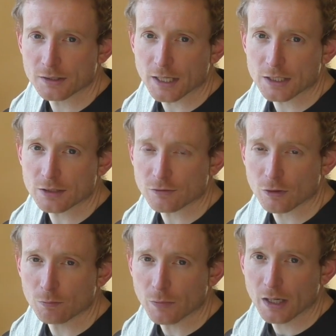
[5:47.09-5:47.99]
data
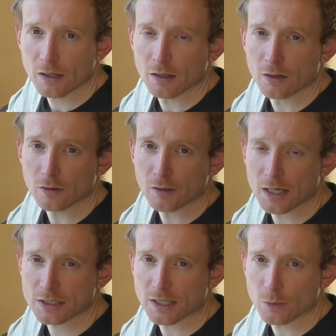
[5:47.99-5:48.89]
from the
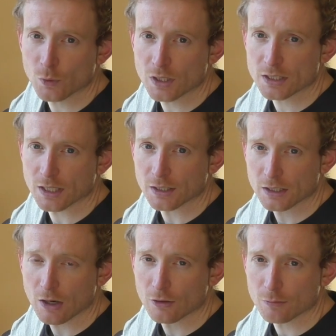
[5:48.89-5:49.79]
last 8 weeks and
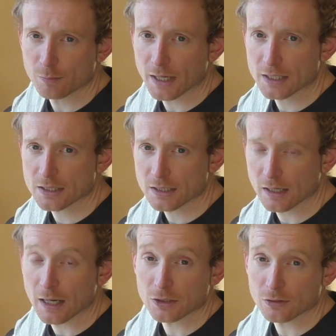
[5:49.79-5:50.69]
the current best
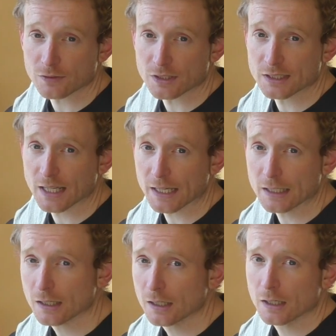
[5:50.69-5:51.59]
as of
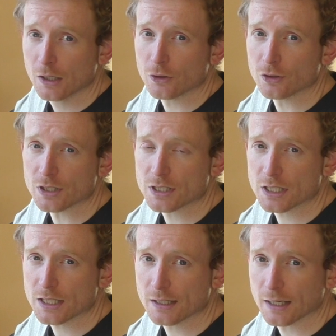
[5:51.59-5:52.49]
today, you can
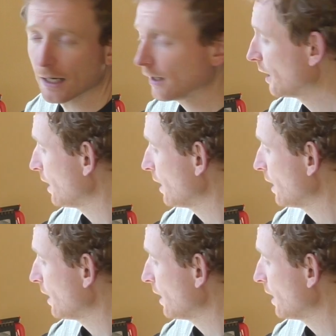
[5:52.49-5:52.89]
see that